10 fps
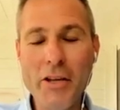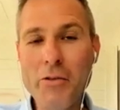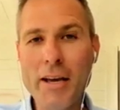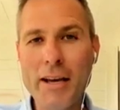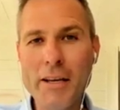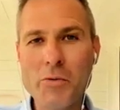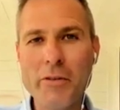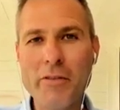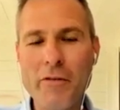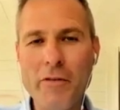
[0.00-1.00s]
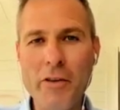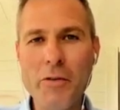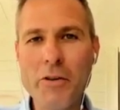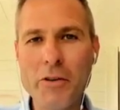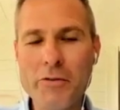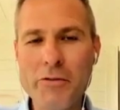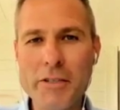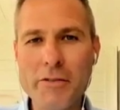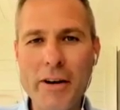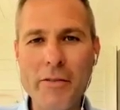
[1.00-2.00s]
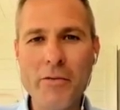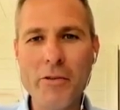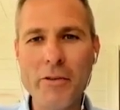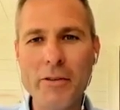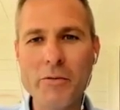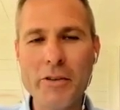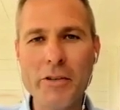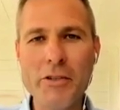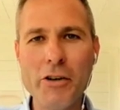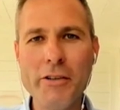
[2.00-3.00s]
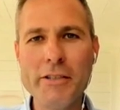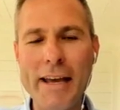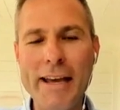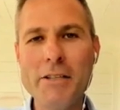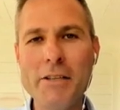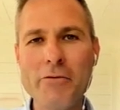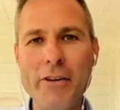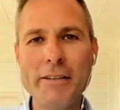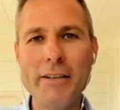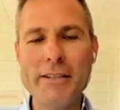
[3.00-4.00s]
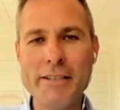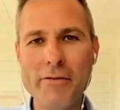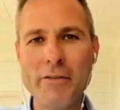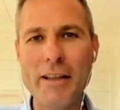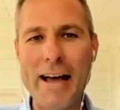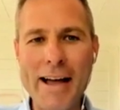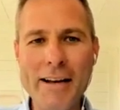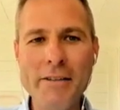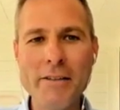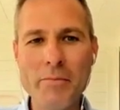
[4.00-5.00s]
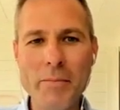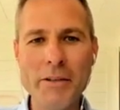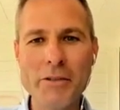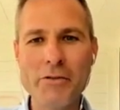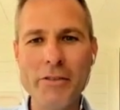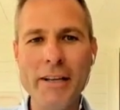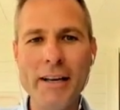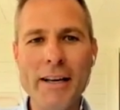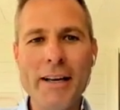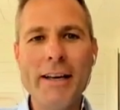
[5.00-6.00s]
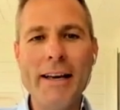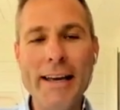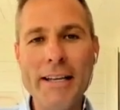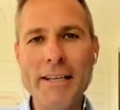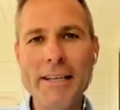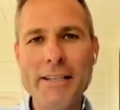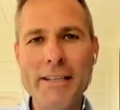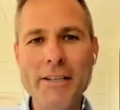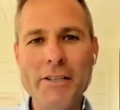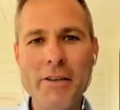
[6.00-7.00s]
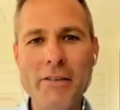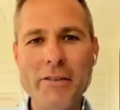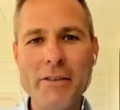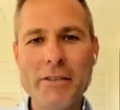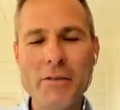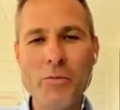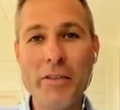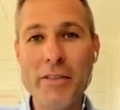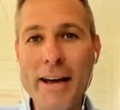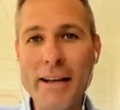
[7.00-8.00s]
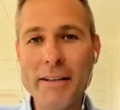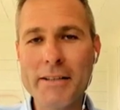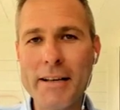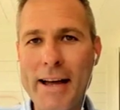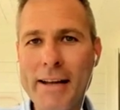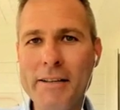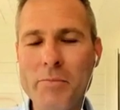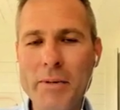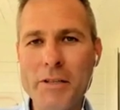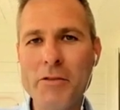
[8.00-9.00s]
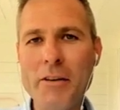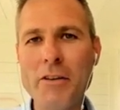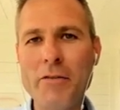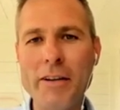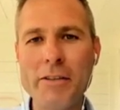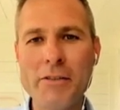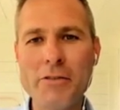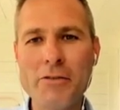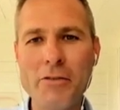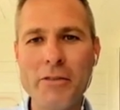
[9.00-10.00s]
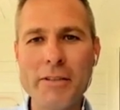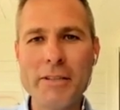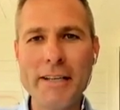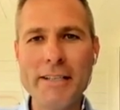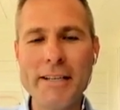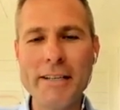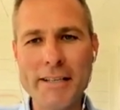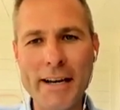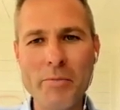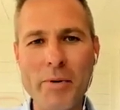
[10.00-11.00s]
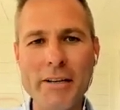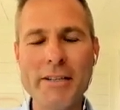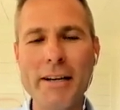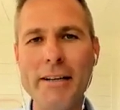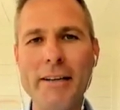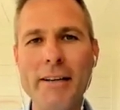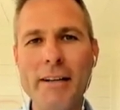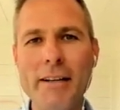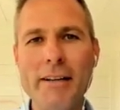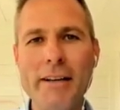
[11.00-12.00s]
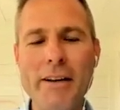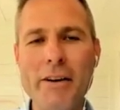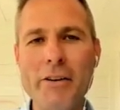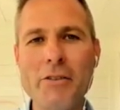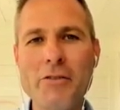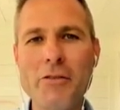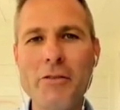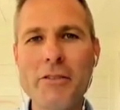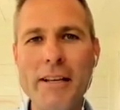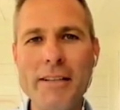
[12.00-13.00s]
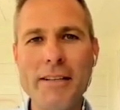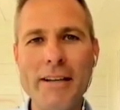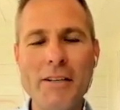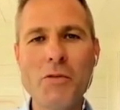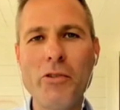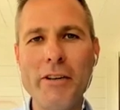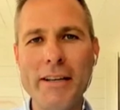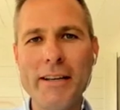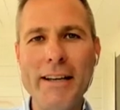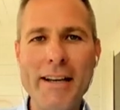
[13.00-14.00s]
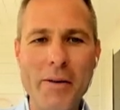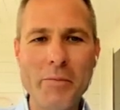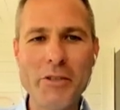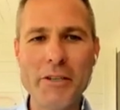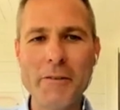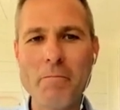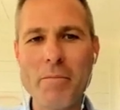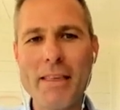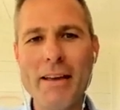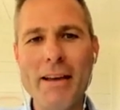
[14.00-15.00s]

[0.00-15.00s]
The UK is one of the few countries around the world with a joint integrated civil and military ATC service, with NATS and Ministry of Defence controllers sitting side by side in our control centre in Swanwick in Hampshire.